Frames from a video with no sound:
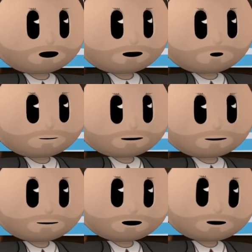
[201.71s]
The
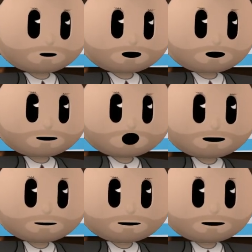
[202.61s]
narcissist will
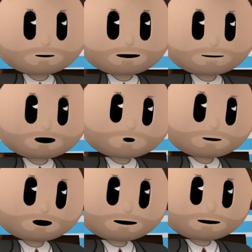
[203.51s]
oftentimes pull this
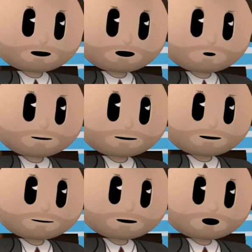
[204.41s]
card within the
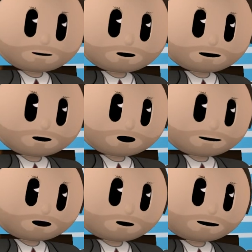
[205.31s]
first 6 months of
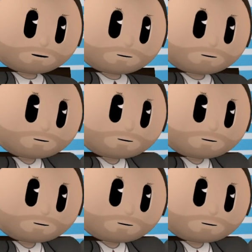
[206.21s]
knowing them,